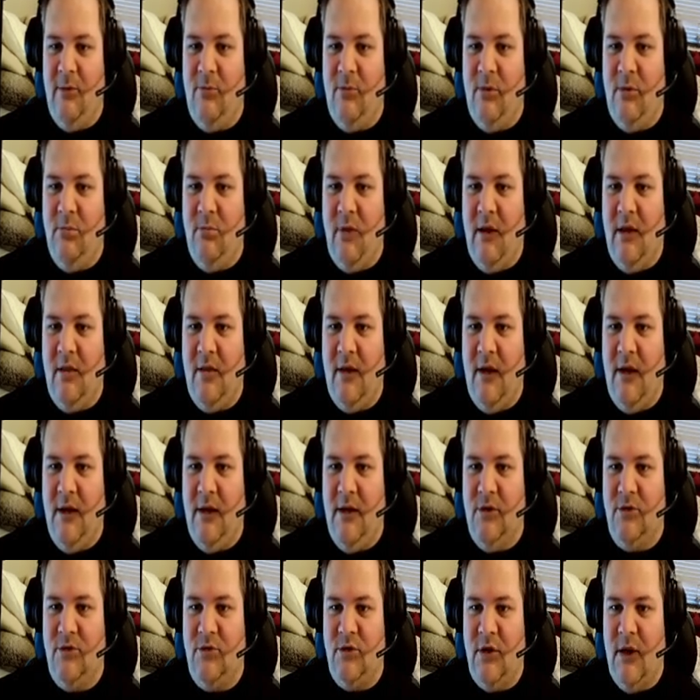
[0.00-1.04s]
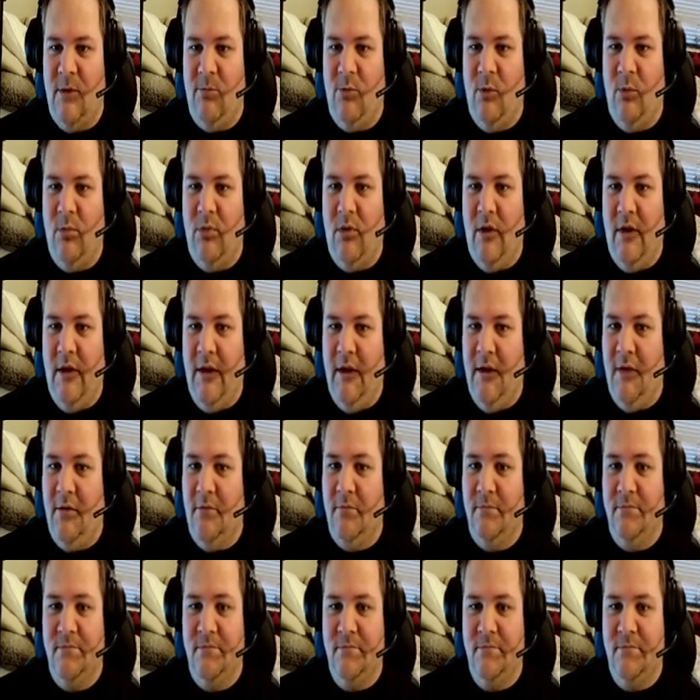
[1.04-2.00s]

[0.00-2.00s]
when me, Lanny, and Shabe were playing,